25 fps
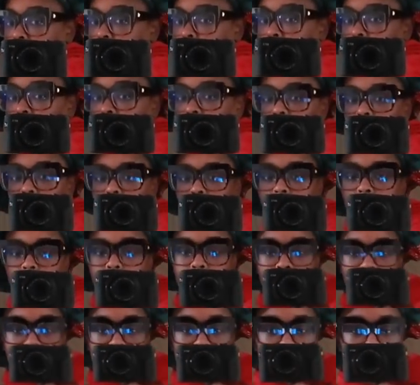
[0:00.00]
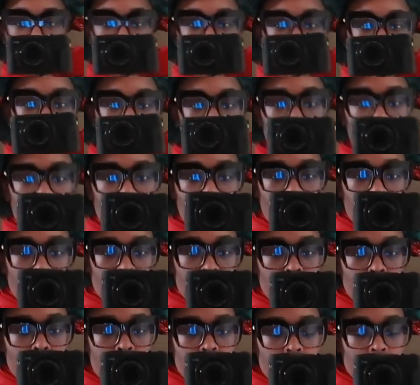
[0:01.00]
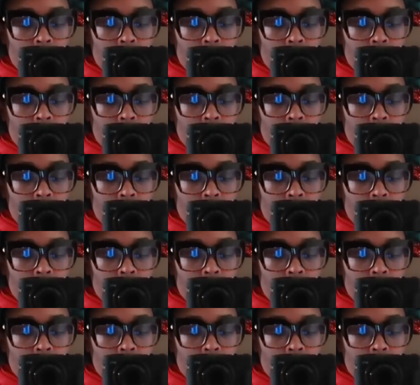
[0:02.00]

have my shaper or nothing on